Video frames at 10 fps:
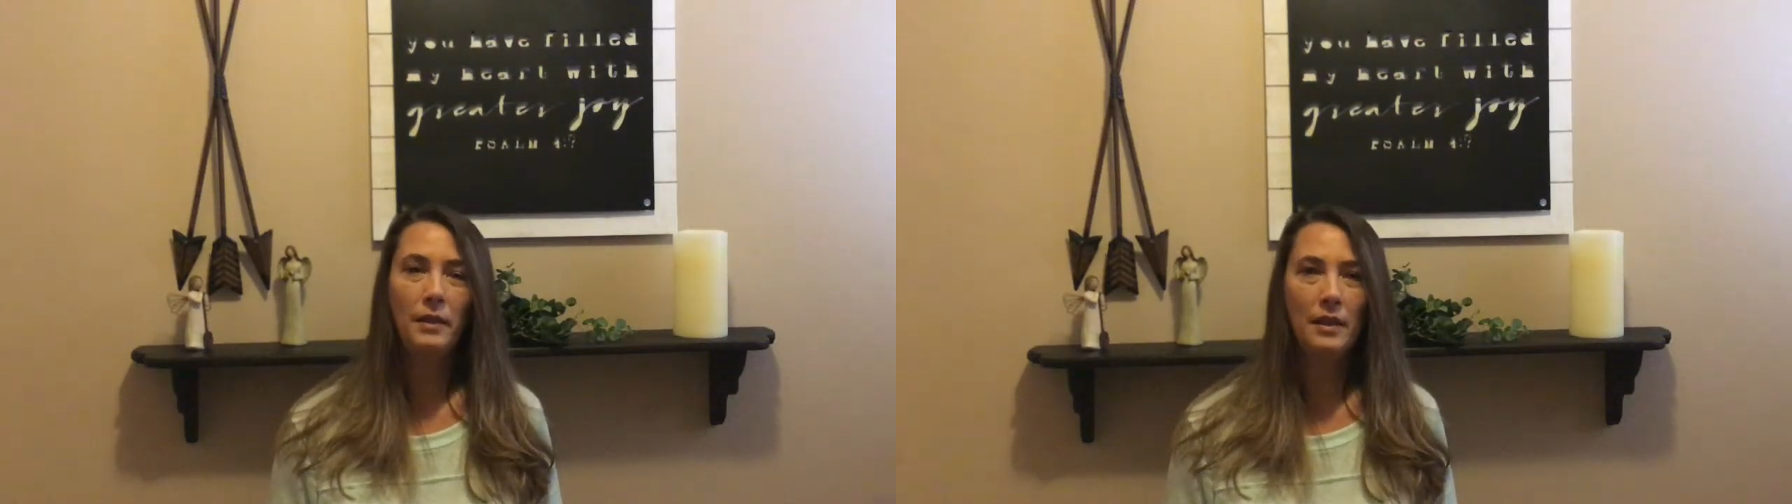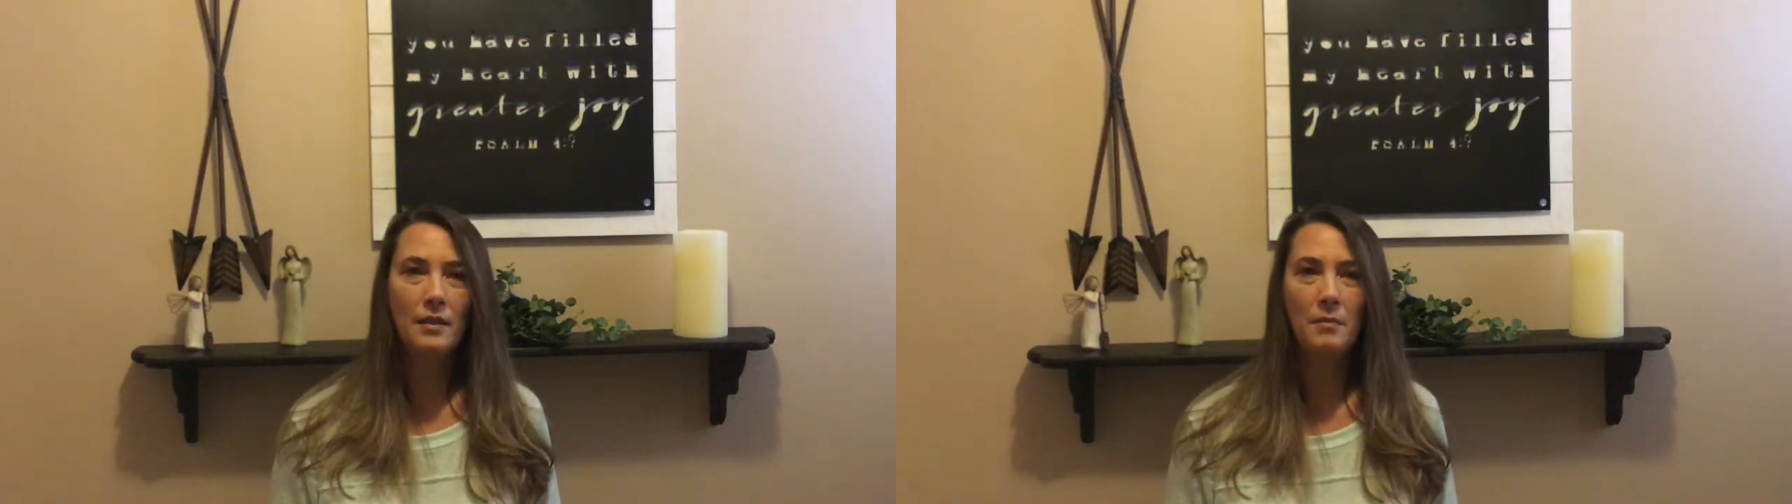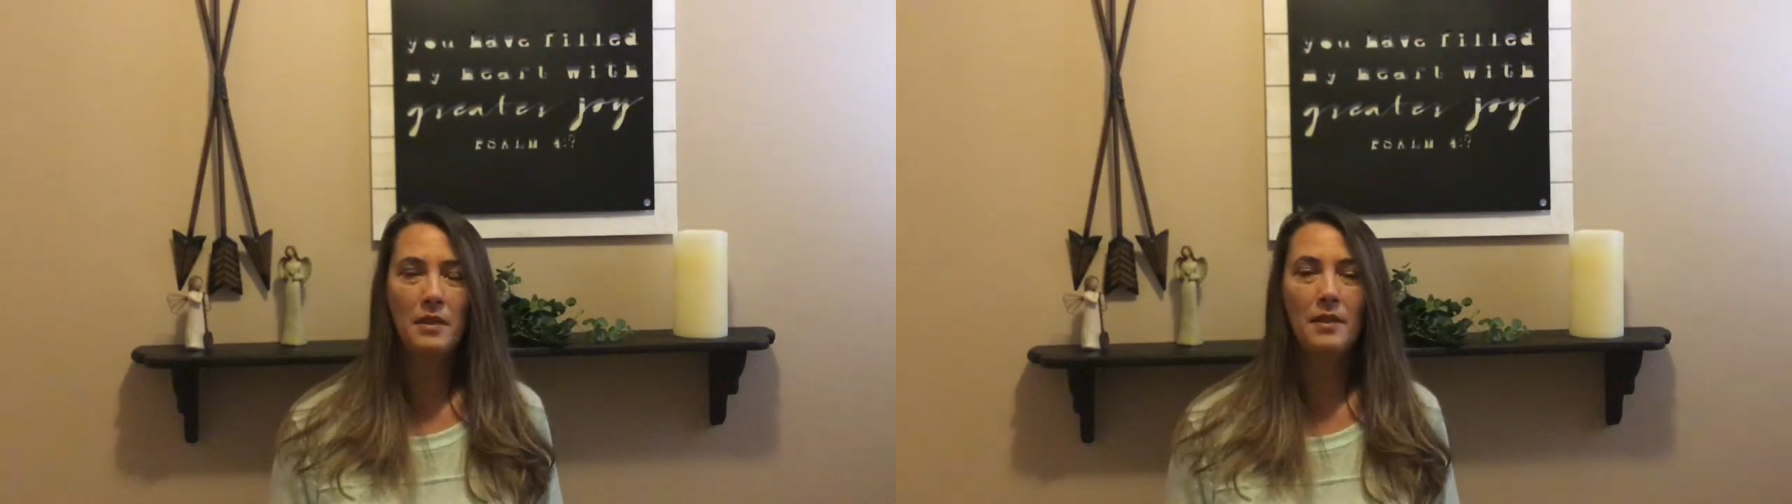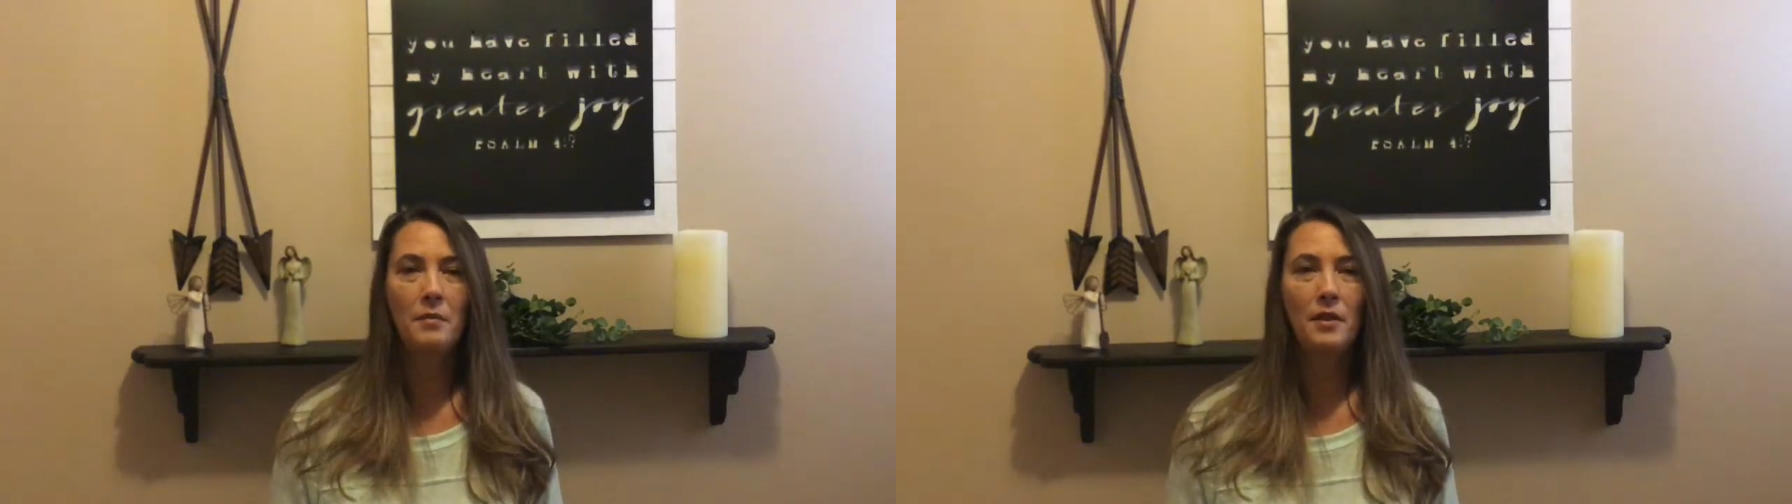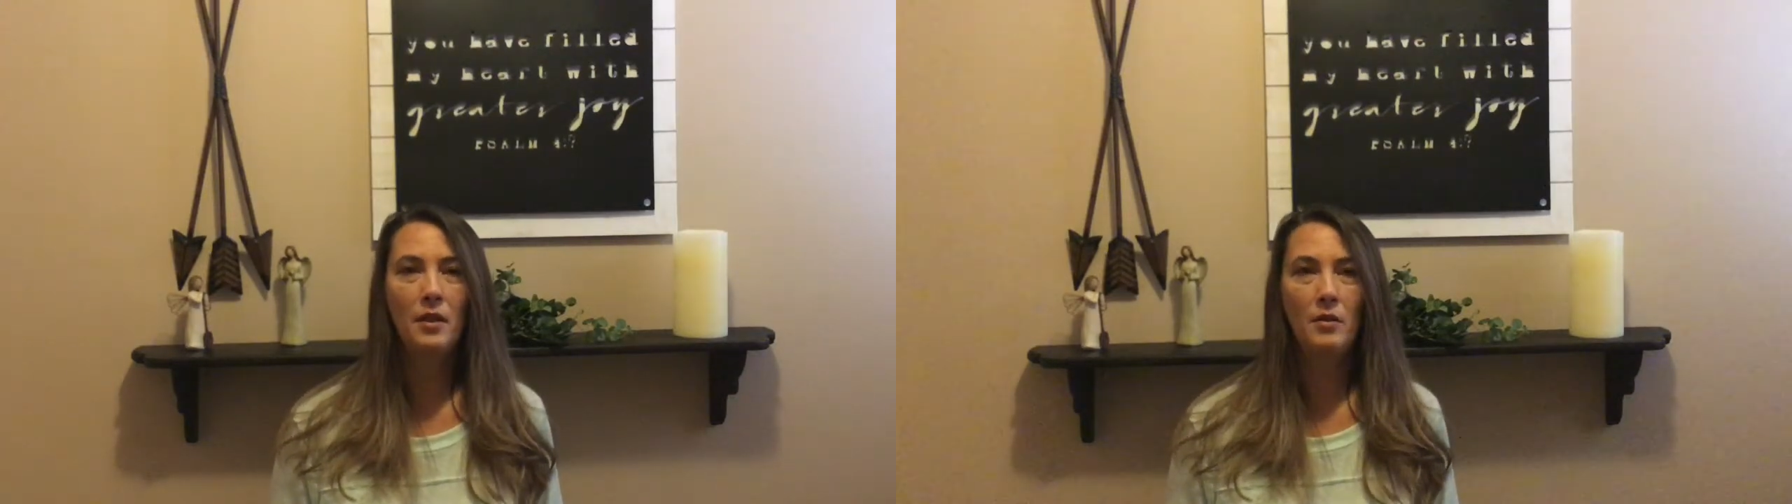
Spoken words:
because some of the